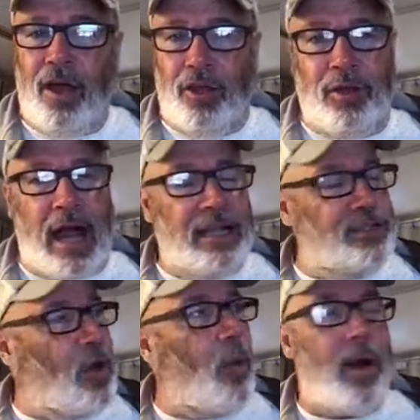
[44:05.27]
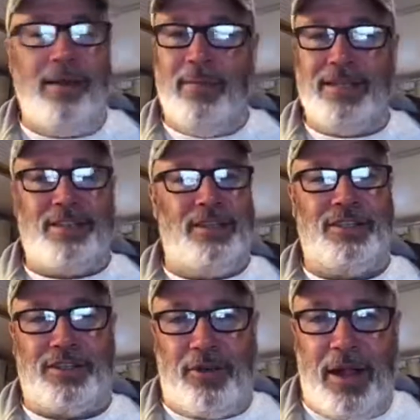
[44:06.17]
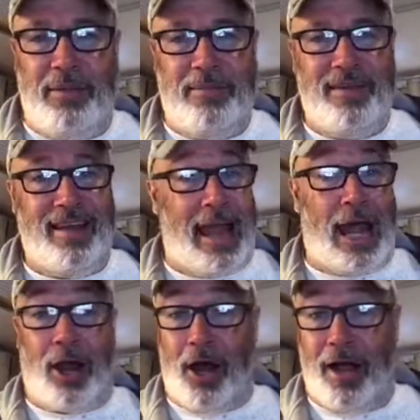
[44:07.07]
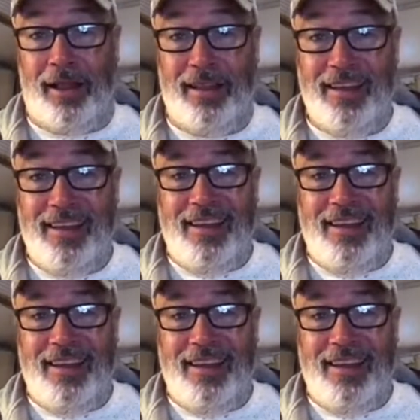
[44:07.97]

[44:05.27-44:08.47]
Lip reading: You guys don't want to miss this stream at all.